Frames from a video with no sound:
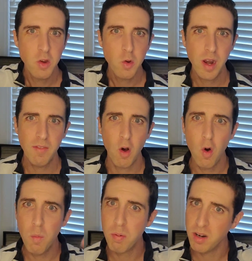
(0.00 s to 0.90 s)
You could have a
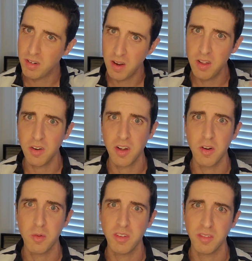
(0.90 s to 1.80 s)
whole bunch of other
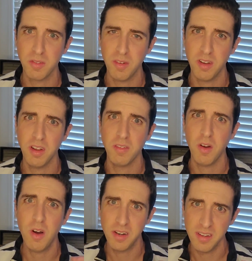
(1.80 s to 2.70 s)
characteristics
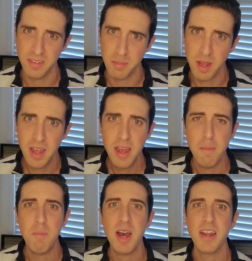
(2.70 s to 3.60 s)
of autism,
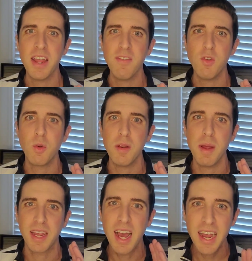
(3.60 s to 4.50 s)
but if you can
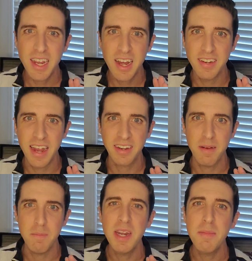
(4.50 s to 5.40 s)
make eye
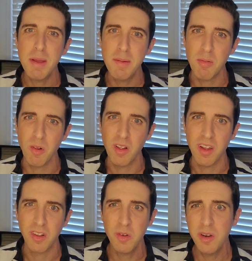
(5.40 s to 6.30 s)
contact, many people,
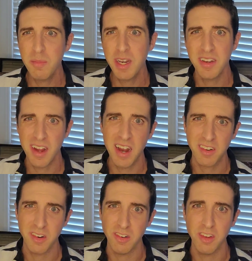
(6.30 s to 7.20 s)
including many
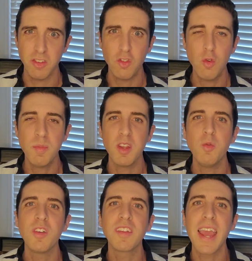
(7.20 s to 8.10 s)
doctors, assume that
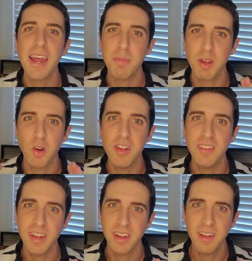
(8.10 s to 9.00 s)
you just can't be autistic.